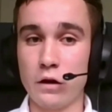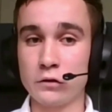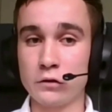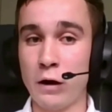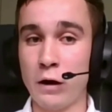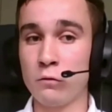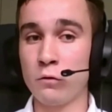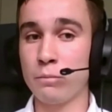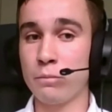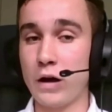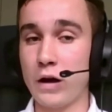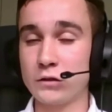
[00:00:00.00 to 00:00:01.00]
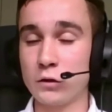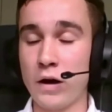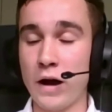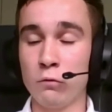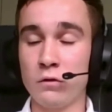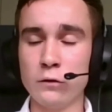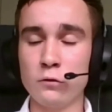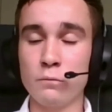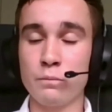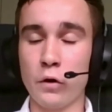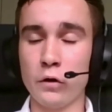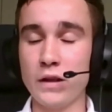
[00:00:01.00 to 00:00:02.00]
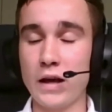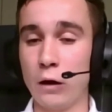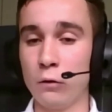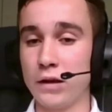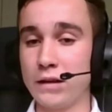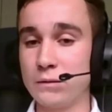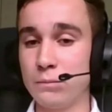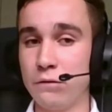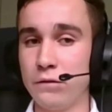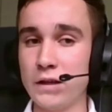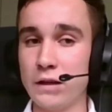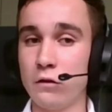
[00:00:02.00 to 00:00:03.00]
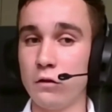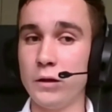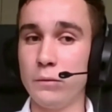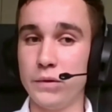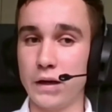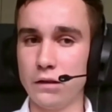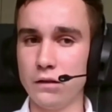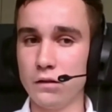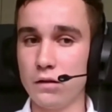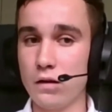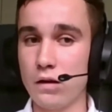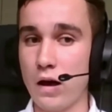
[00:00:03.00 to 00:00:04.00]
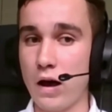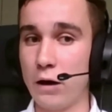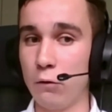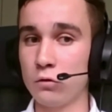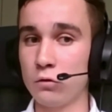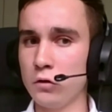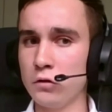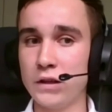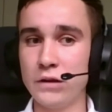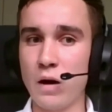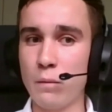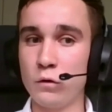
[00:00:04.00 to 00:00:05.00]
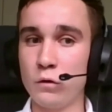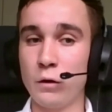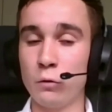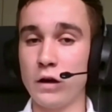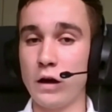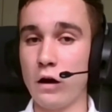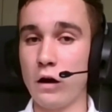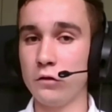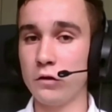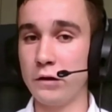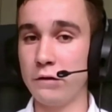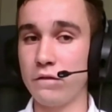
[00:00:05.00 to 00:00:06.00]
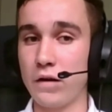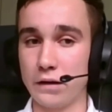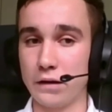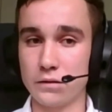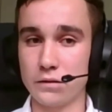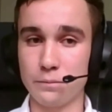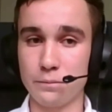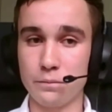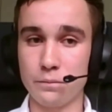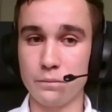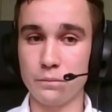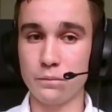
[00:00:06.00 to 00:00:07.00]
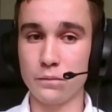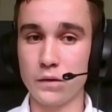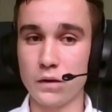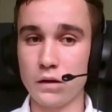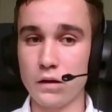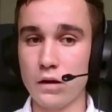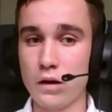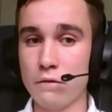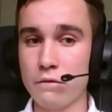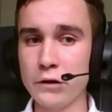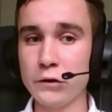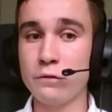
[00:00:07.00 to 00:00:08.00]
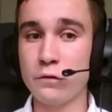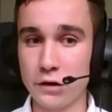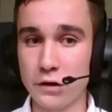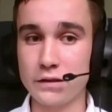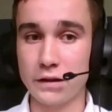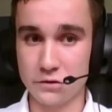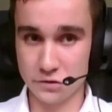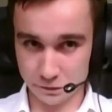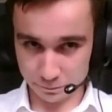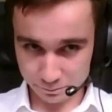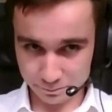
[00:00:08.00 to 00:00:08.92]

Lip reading: So I would like to point out, as befits an Olympian, I not give up without honorary fight. Thank you for your attention.